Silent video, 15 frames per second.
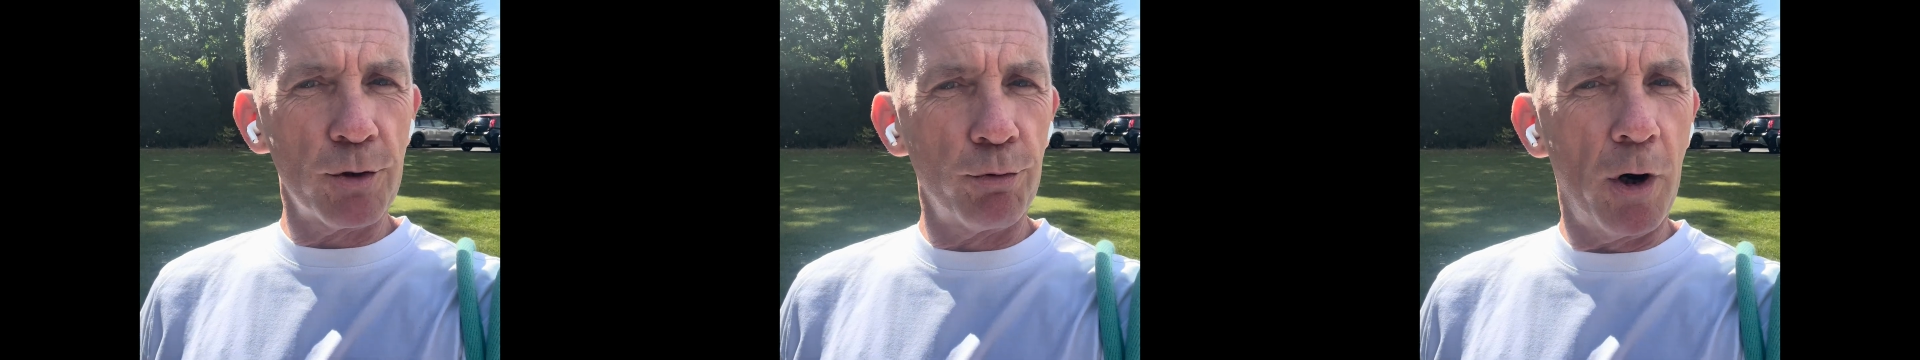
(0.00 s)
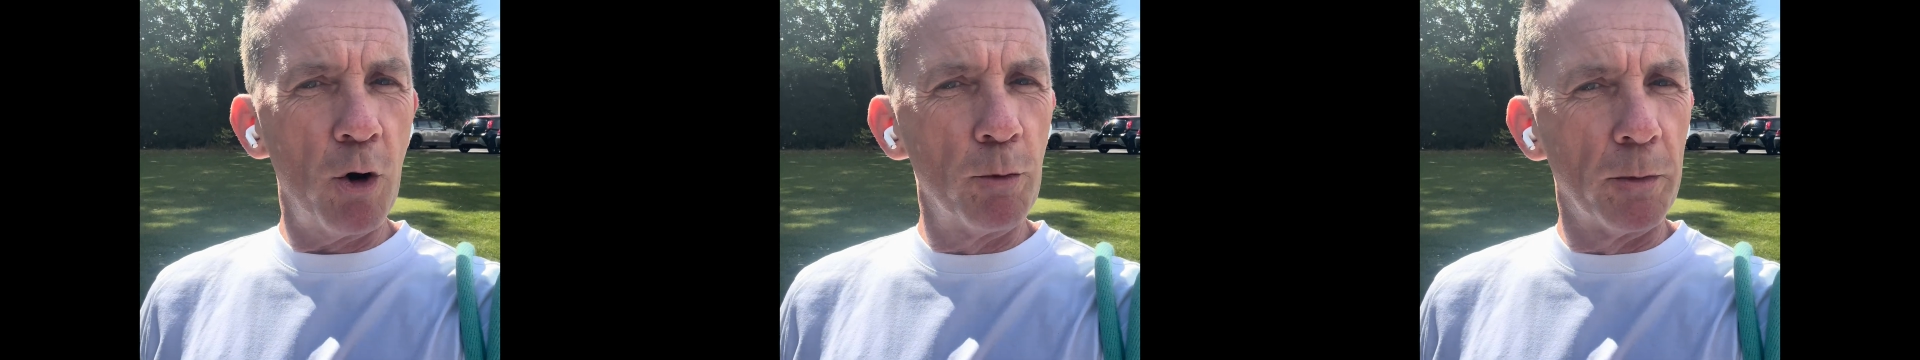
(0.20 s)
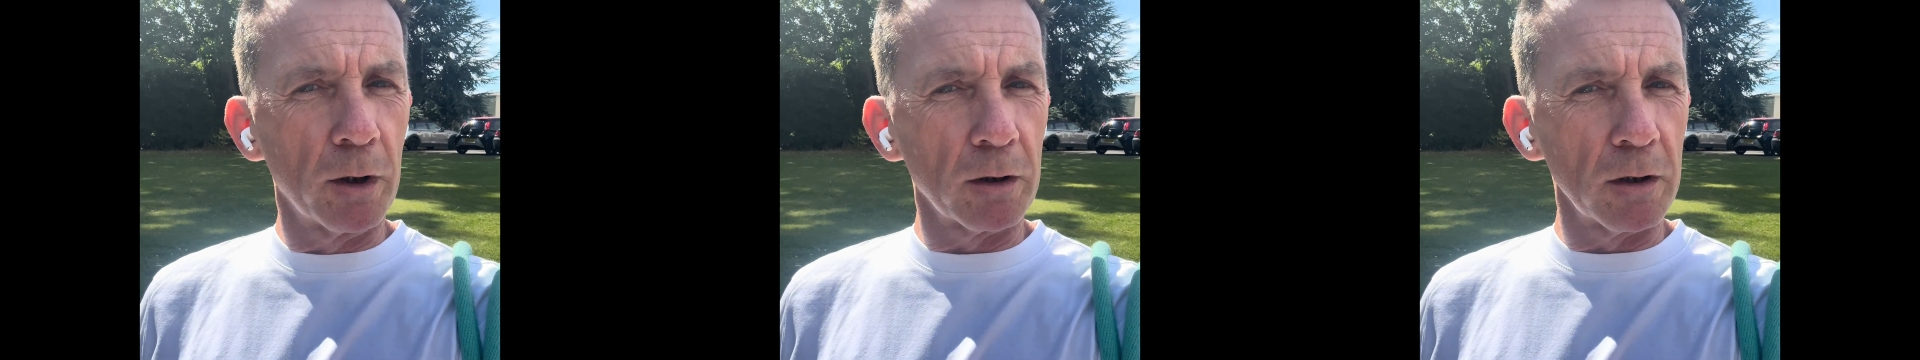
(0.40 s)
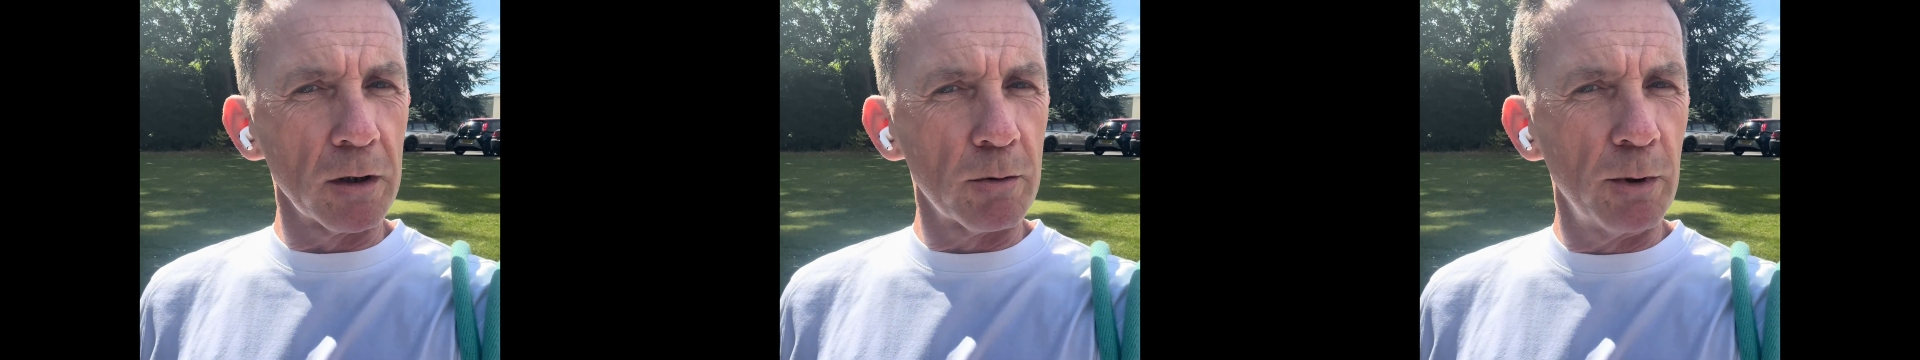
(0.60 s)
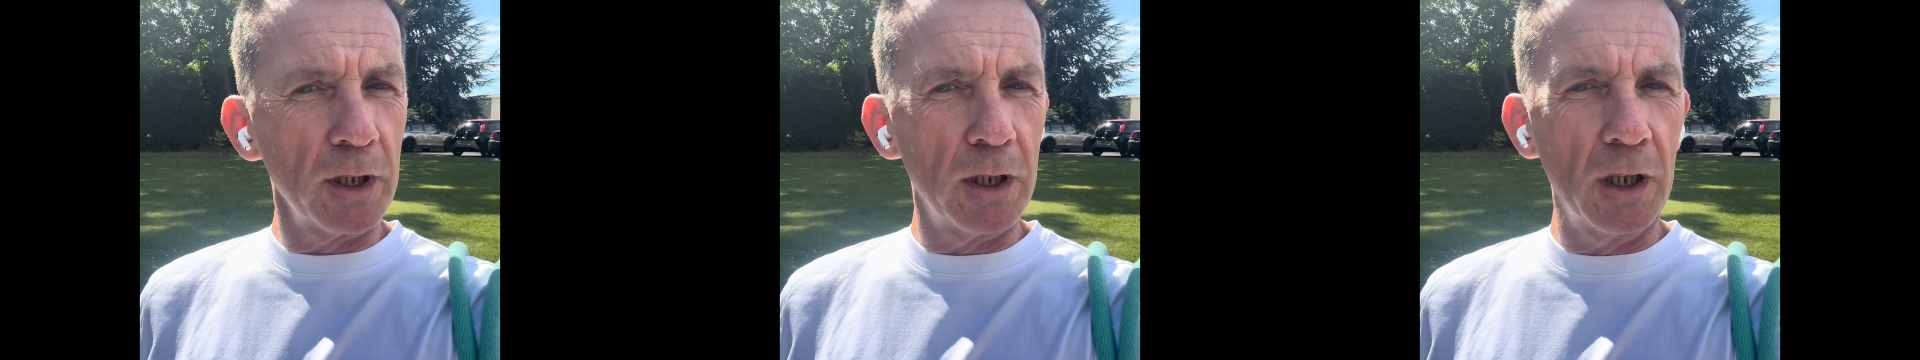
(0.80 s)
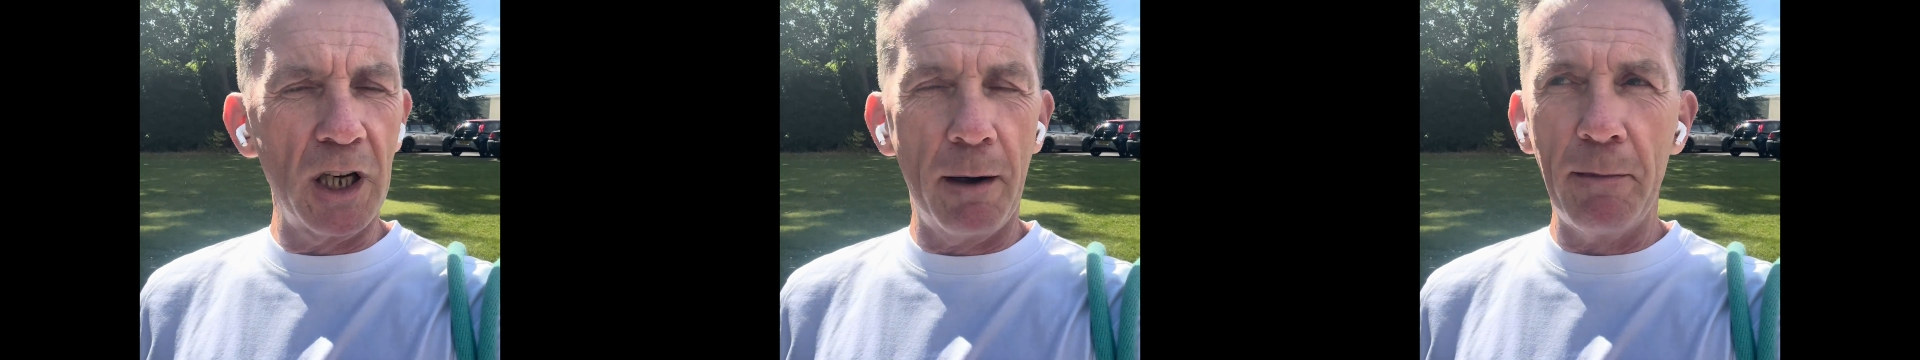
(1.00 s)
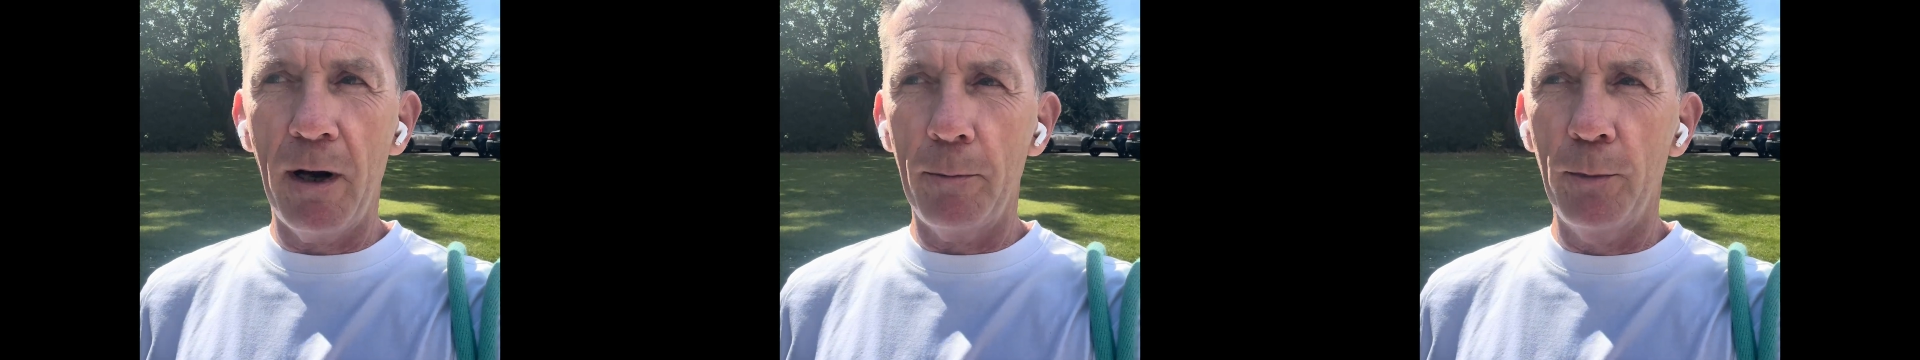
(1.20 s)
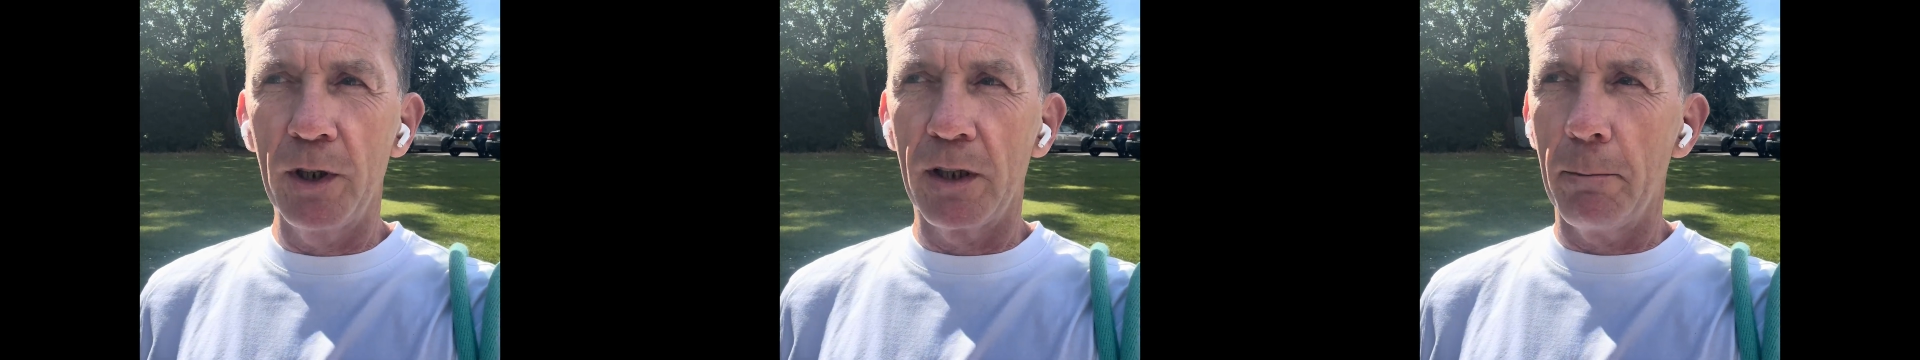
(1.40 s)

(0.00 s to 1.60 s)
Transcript: role models we can come up with?